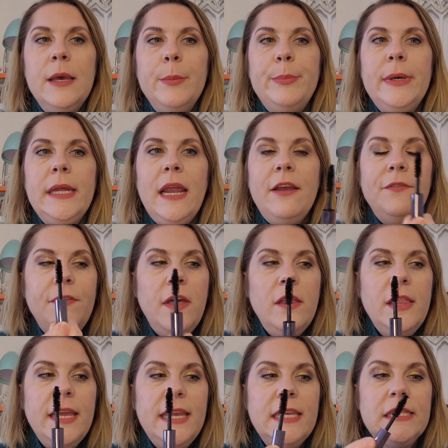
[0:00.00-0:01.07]
but I felt
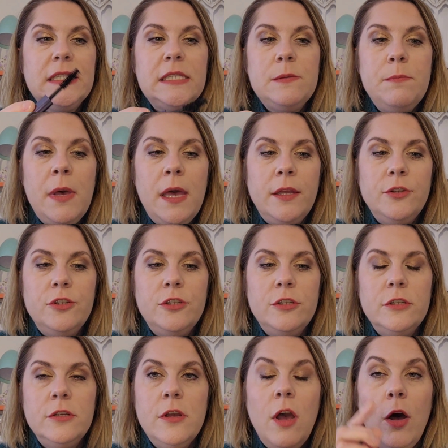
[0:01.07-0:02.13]
like it
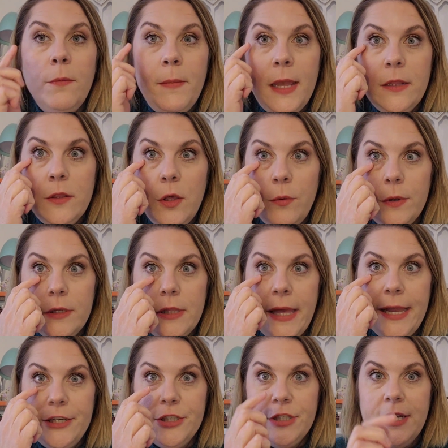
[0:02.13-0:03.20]
smudged on my lower
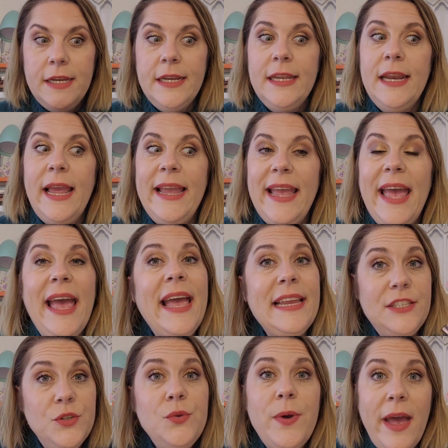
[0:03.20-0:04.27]
lash line, and I
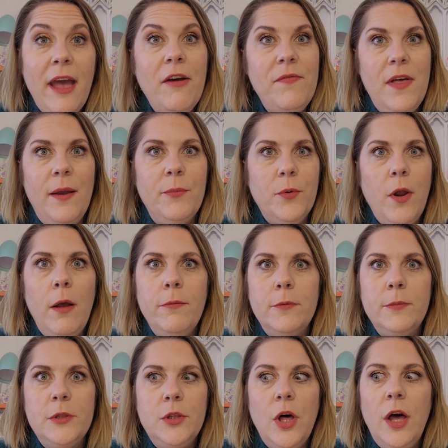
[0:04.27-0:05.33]
do have that
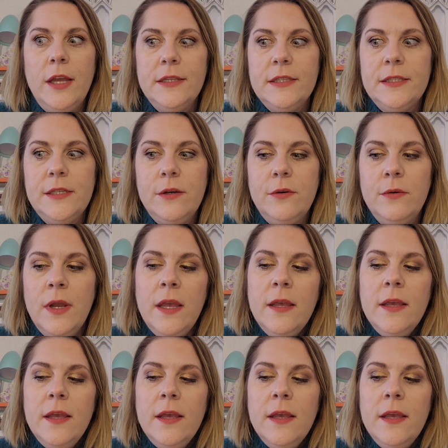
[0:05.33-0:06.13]
problem a lot, so